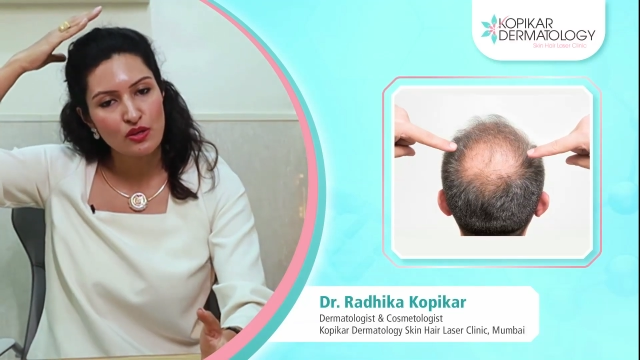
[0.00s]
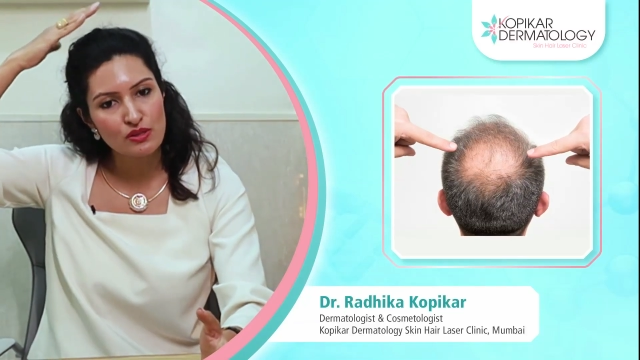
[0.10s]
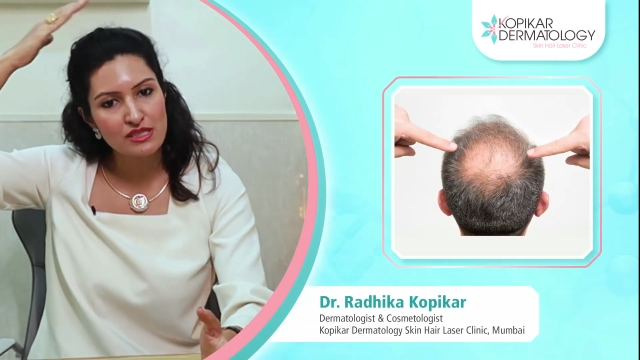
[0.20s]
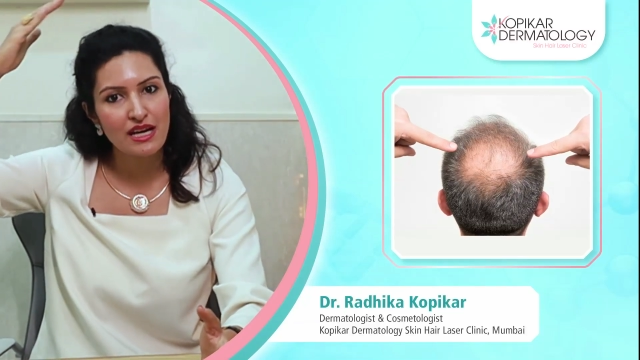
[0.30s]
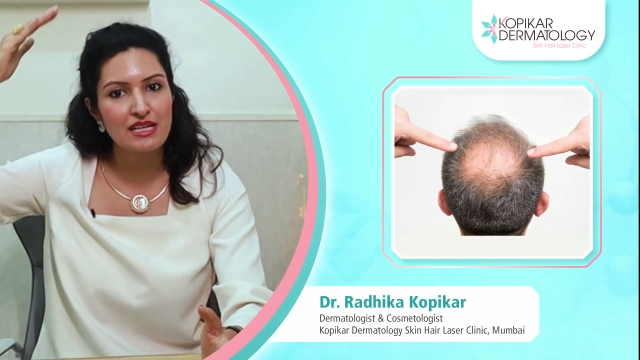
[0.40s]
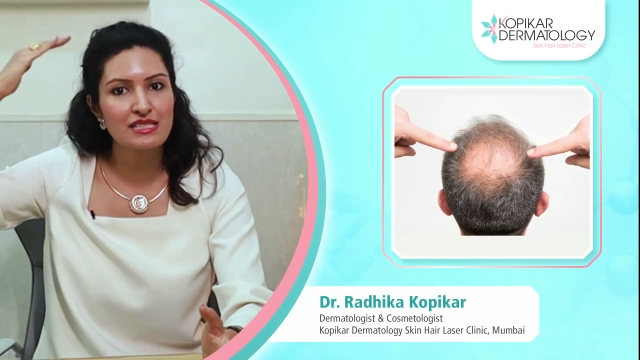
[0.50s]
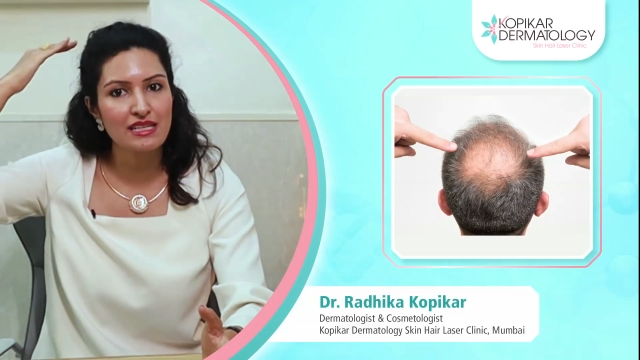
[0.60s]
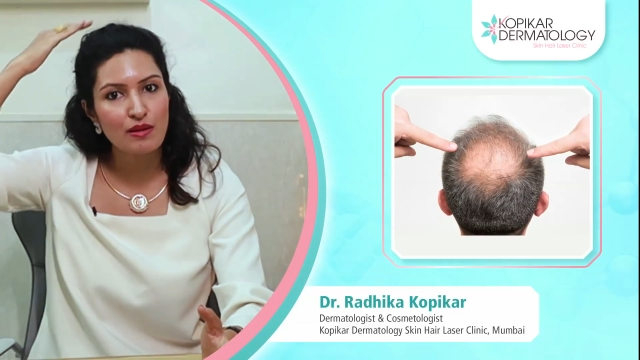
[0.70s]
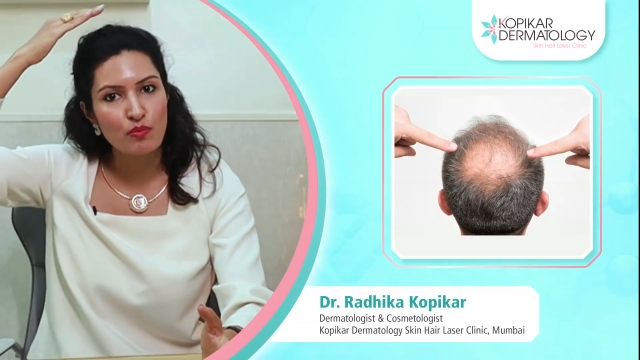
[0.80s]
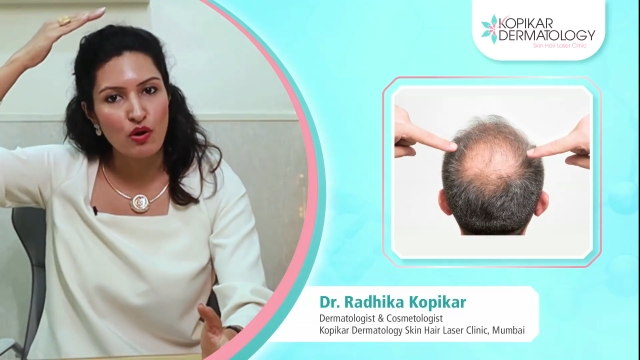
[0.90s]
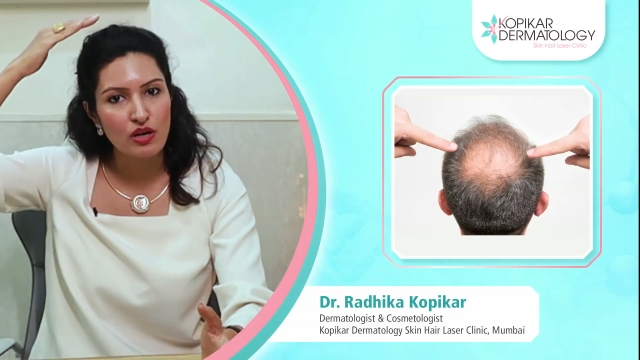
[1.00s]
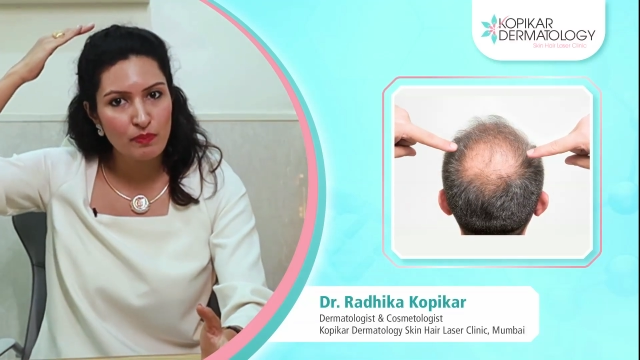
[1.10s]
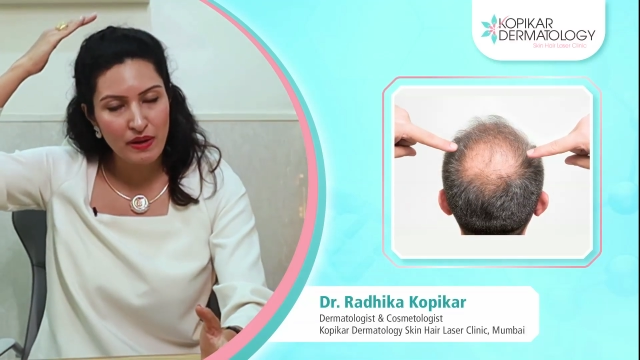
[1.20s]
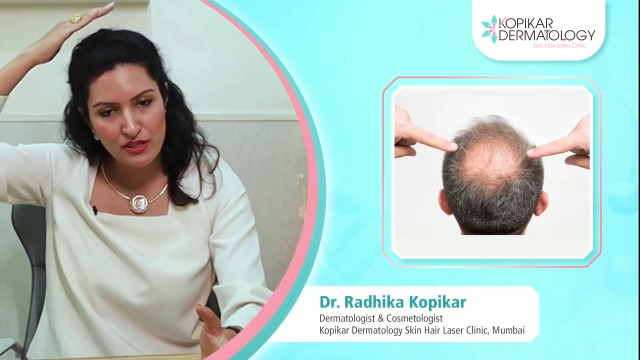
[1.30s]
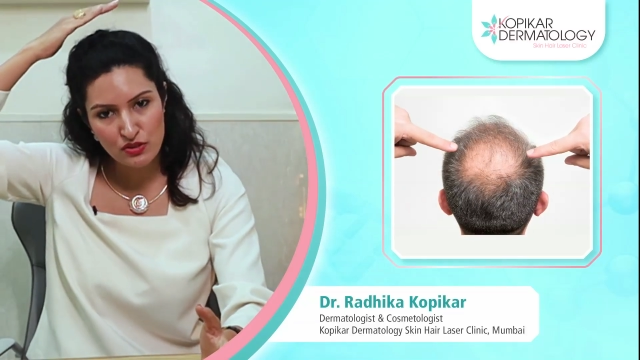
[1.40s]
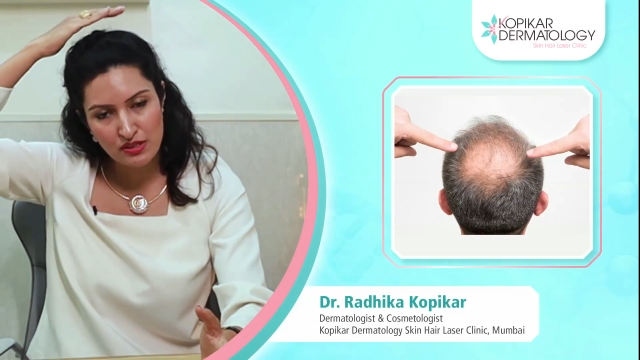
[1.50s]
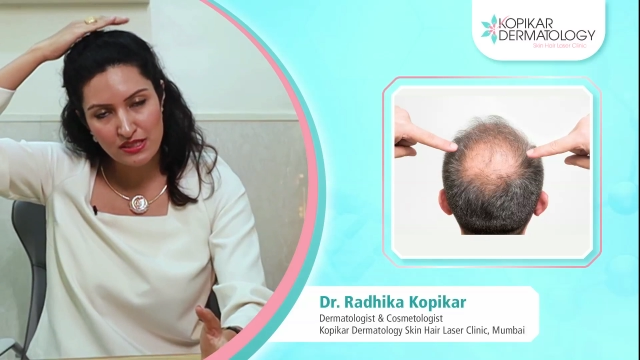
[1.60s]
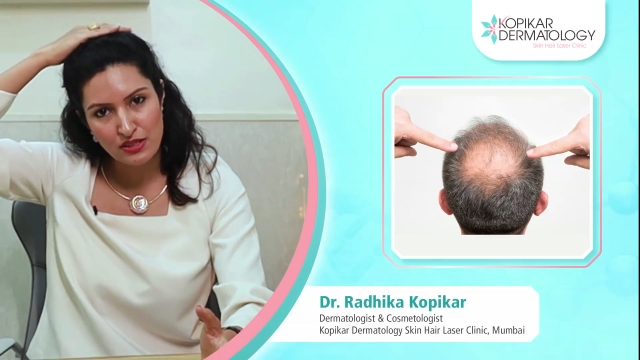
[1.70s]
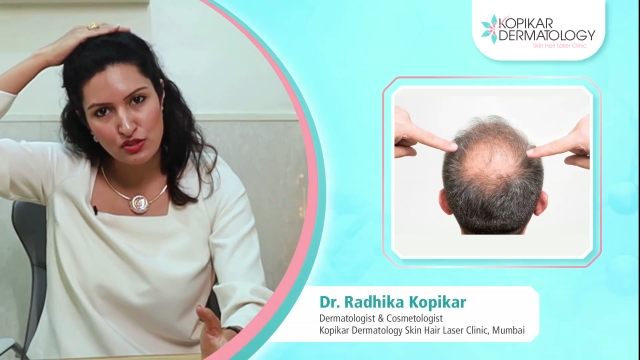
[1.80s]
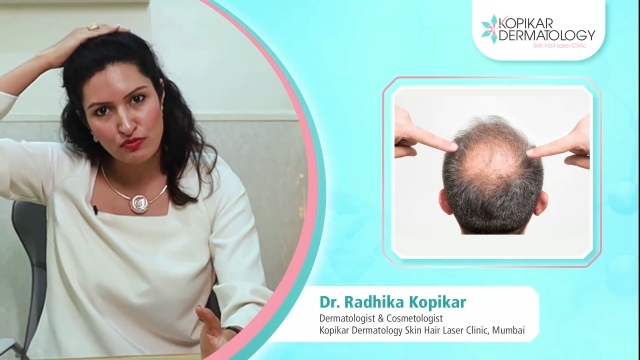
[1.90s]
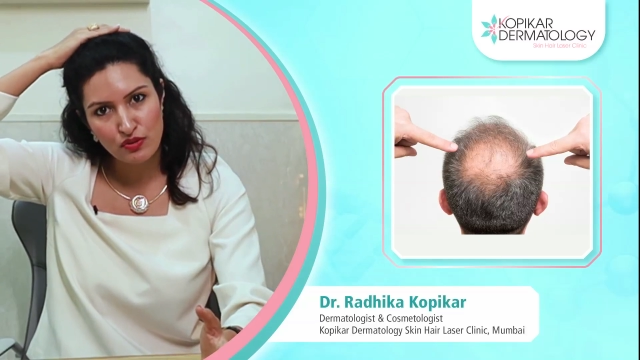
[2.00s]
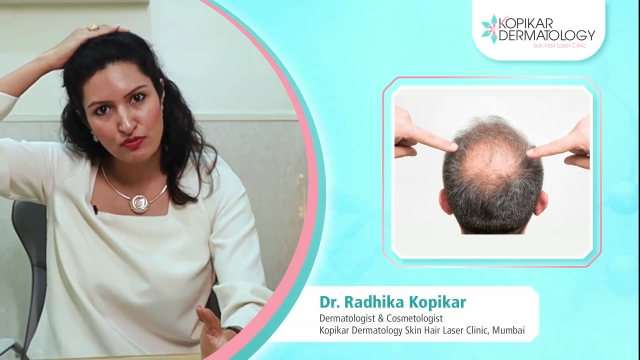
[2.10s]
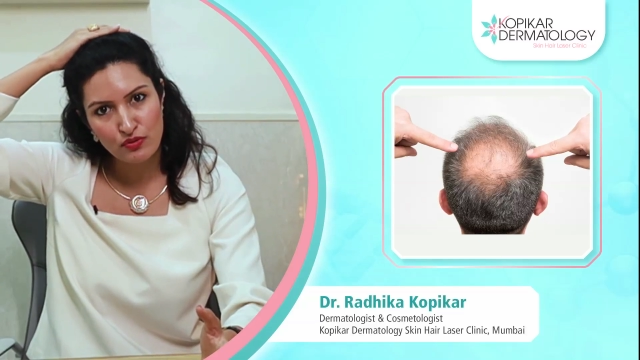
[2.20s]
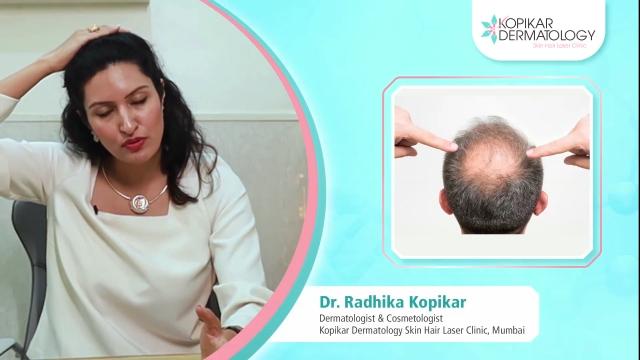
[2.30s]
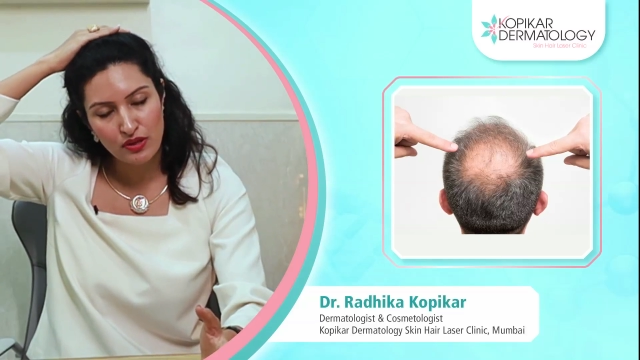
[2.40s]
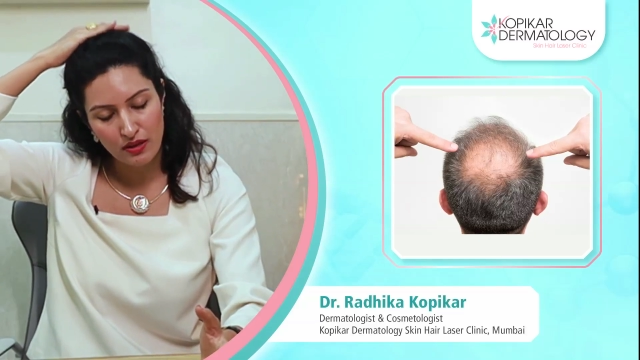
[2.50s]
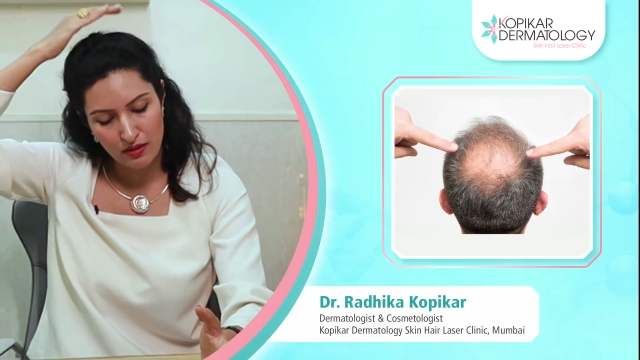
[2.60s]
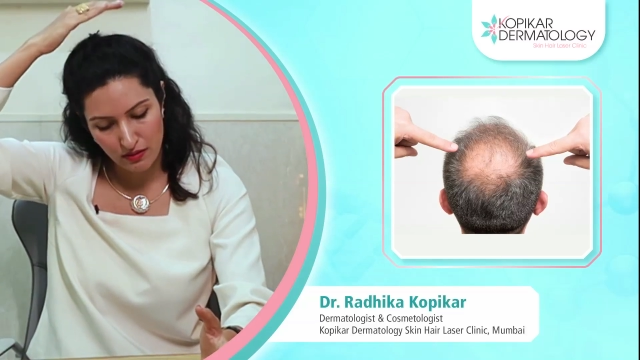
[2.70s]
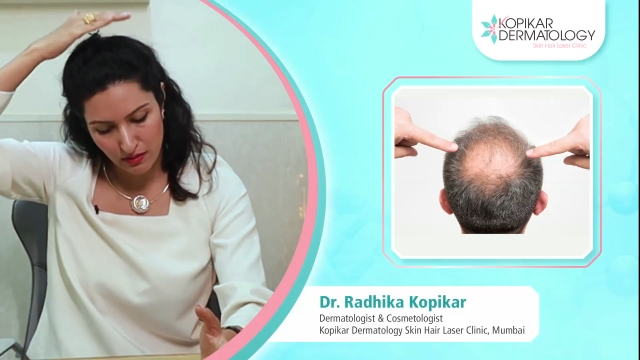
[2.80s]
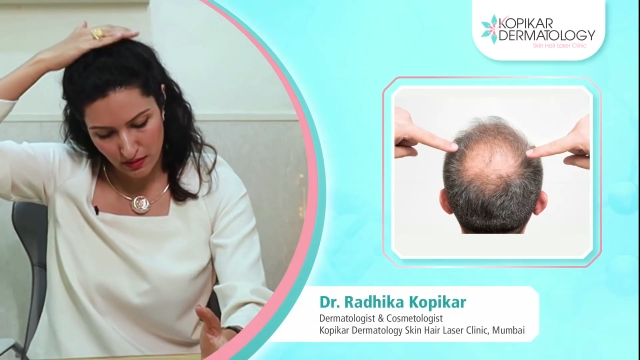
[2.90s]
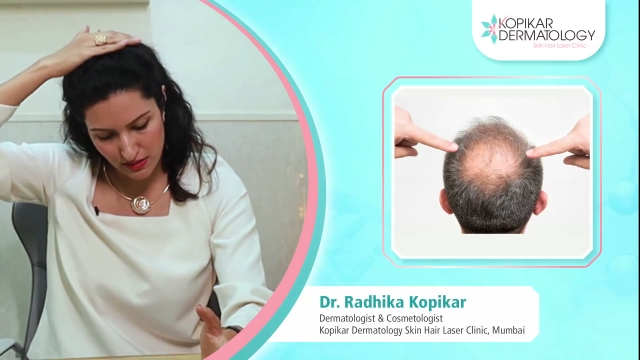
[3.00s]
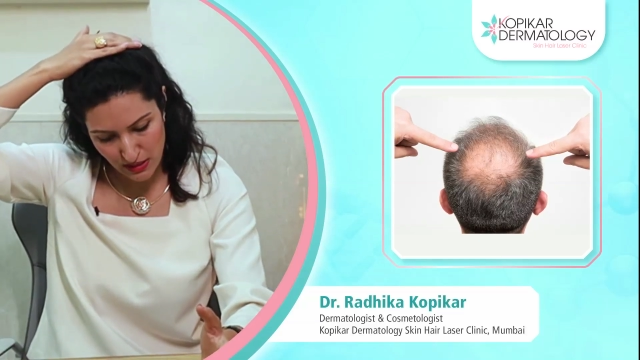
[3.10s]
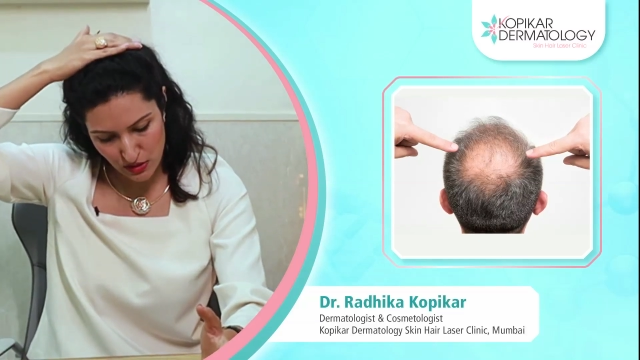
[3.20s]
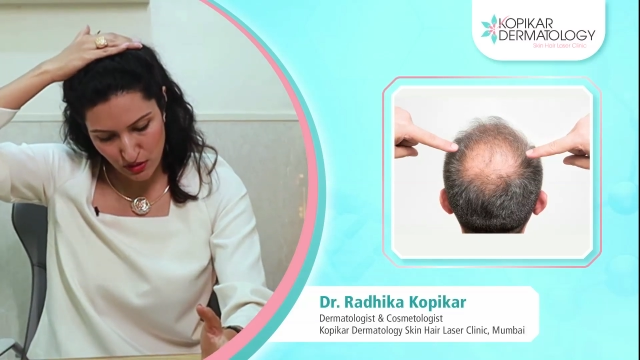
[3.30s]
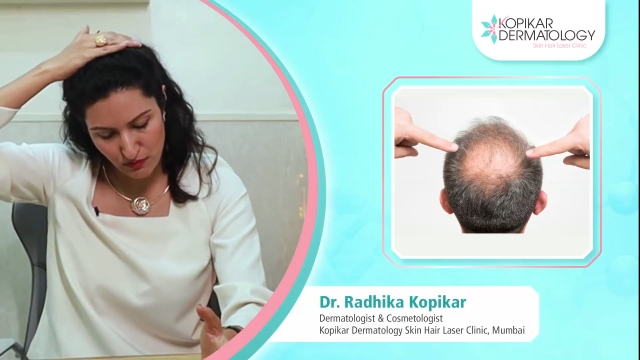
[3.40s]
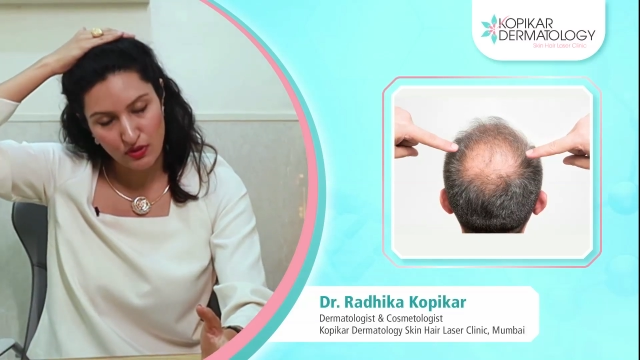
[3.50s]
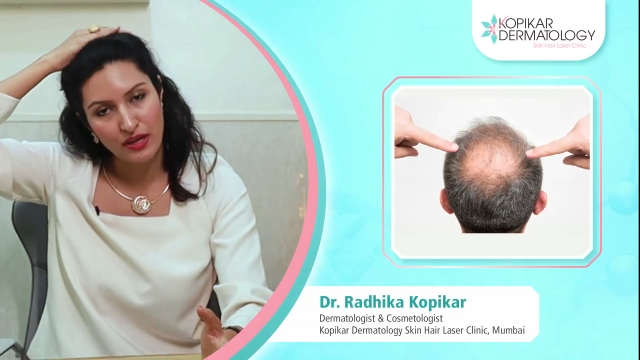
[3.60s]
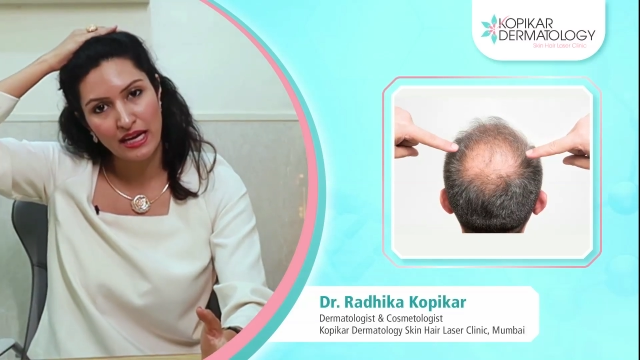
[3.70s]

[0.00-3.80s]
You'll start seeing a bald patch on the center of your